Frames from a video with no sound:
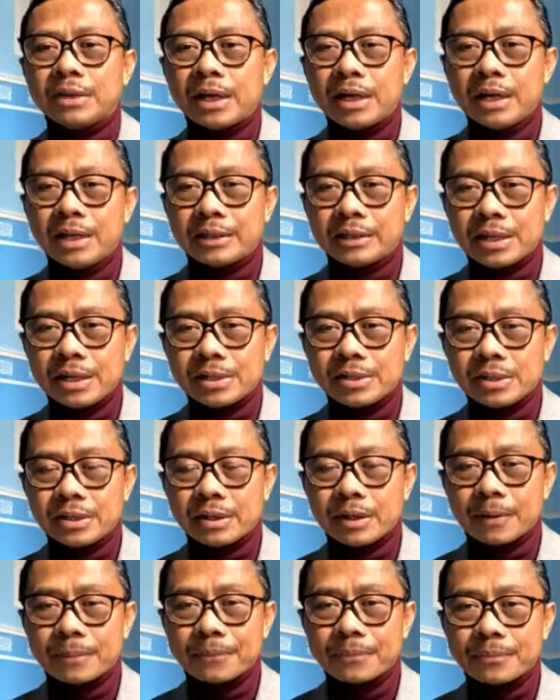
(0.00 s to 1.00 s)
wa ta'ala
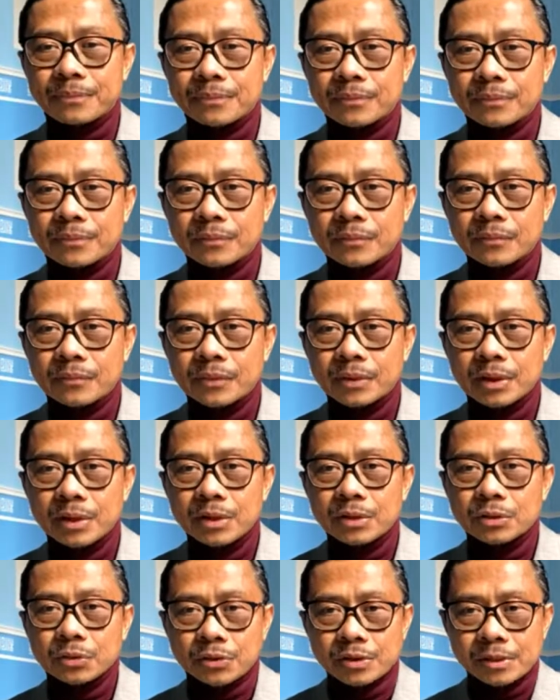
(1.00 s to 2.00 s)
tested him
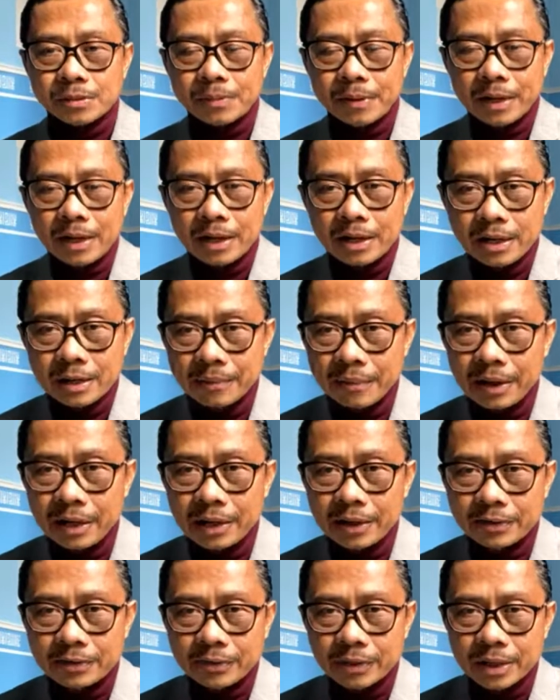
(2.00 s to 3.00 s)
to respect Adam
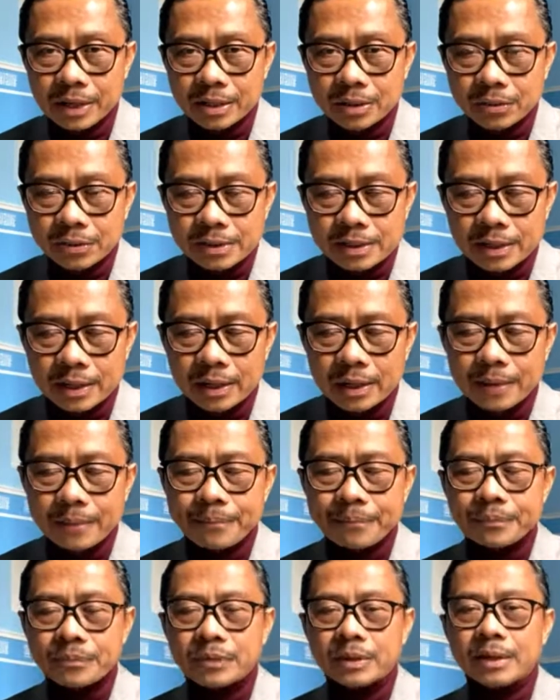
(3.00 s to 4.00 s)
alayhi salatu
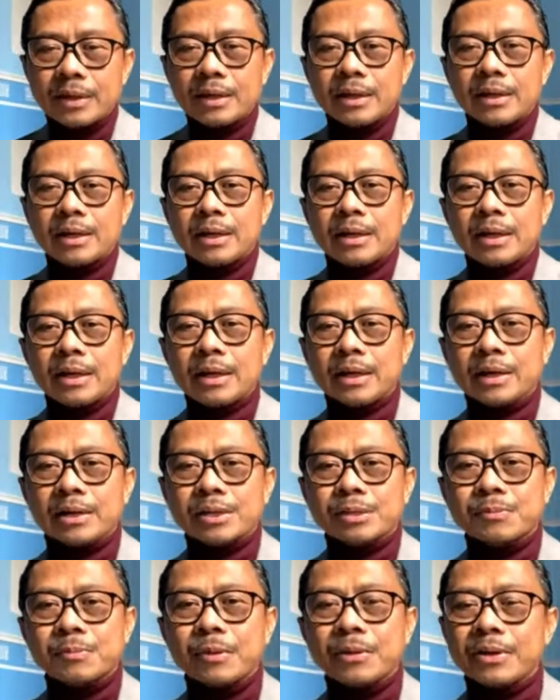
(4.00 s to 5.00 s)
wasalam, he
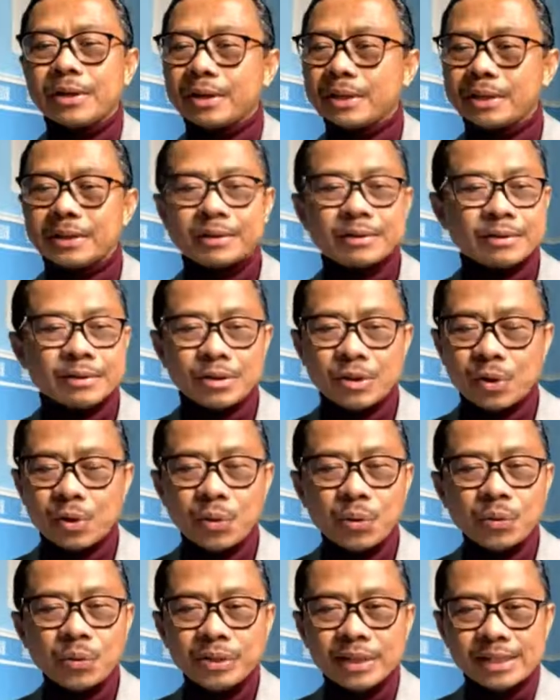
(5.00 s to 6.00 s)
responded,
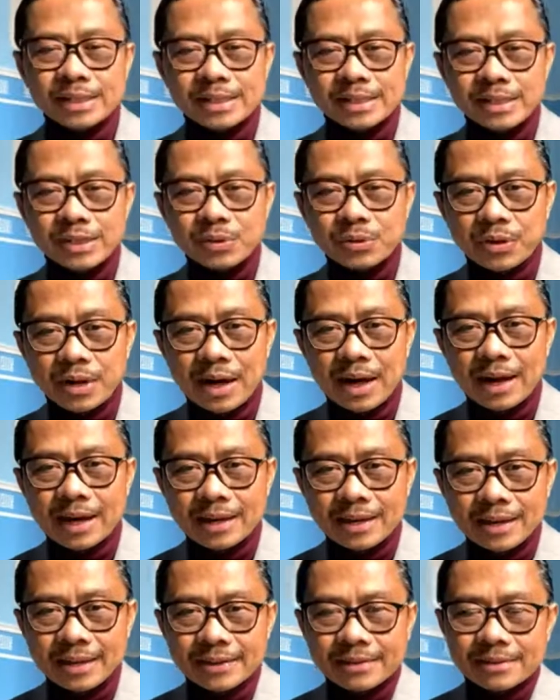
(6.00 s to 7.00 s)
who this new
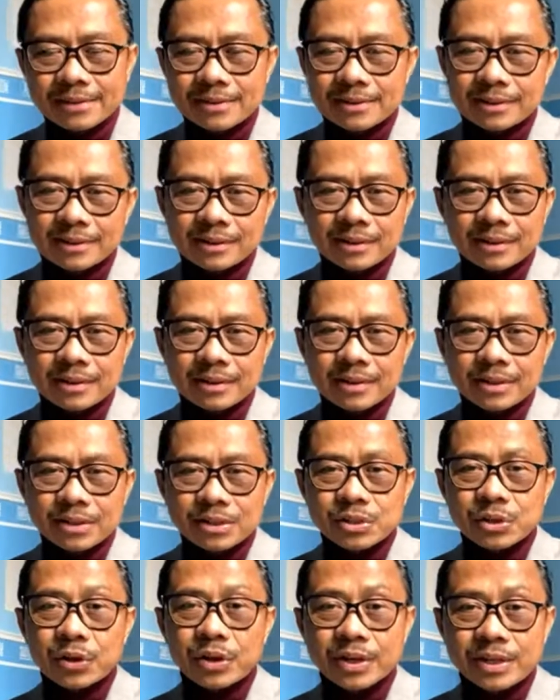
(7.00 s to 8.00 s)
guy is?
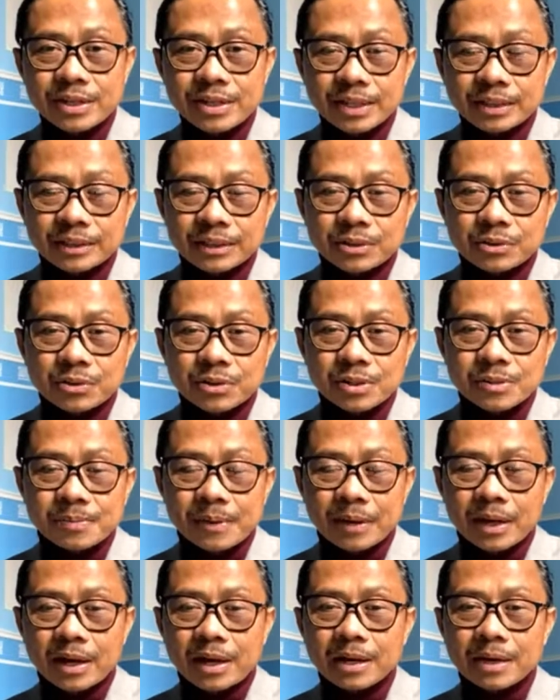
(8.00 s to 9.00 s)
So he rejected to
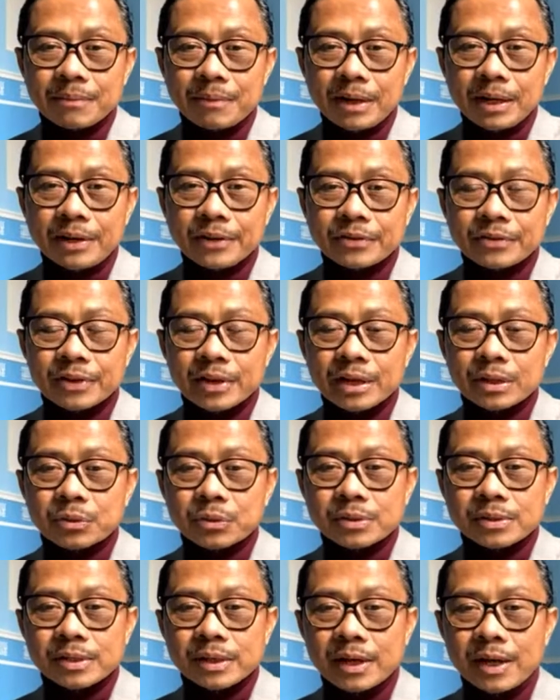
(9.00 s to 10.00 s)
respect Adam alayhi
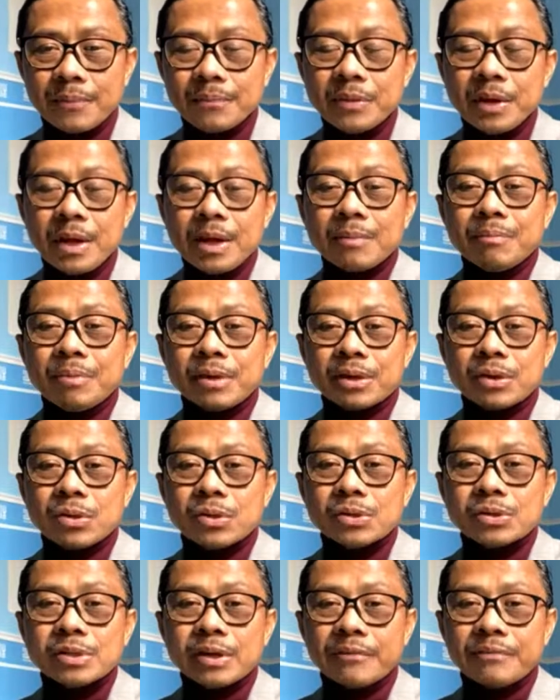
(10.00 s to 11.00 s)
salatu wasalam
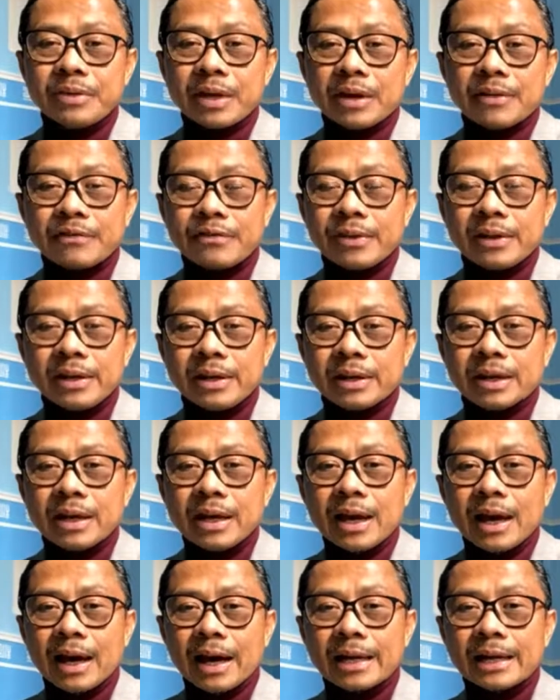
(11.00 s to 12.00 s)
because of that feeling,
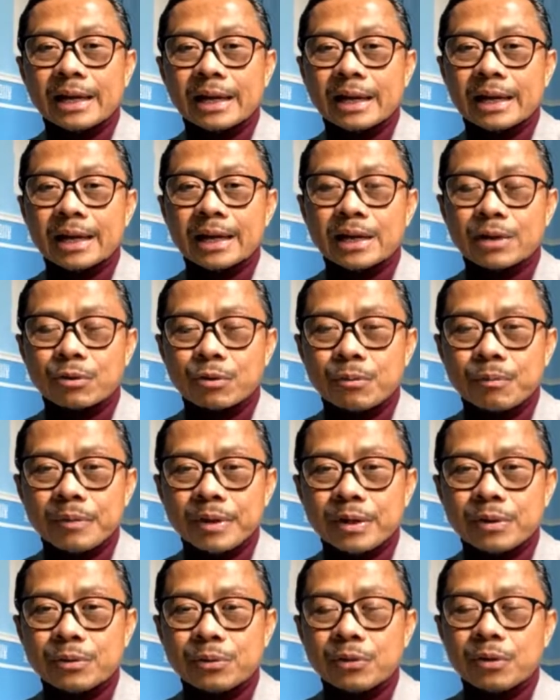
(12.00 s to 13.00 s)
ana khairun
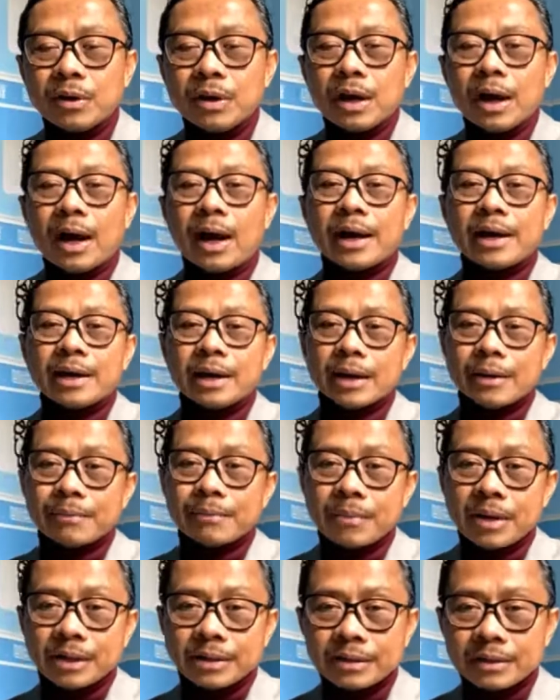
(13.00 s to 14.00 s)
minhu, I
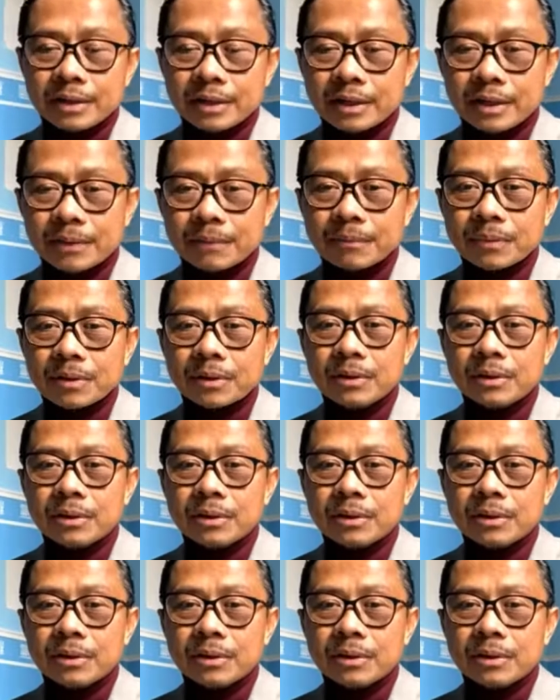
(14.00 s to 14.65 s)
am better than him.